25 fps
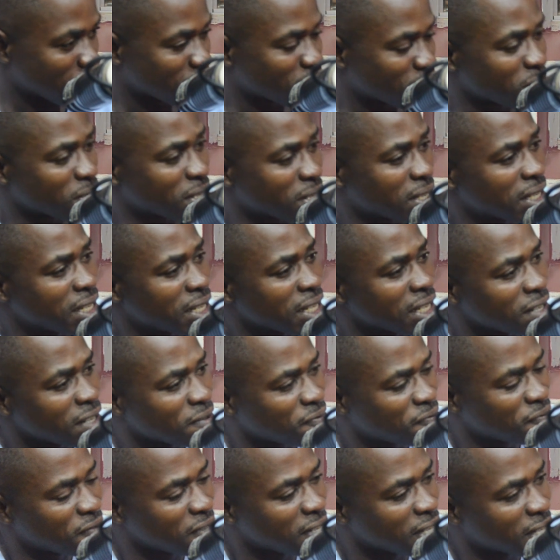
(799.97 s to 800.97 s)
So
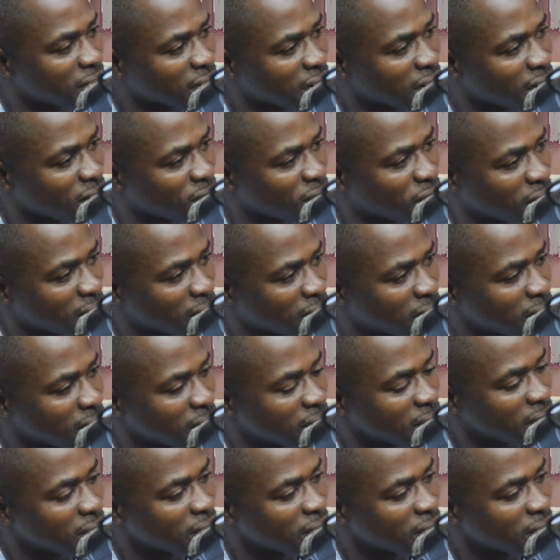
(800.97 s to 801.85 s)
self-discovery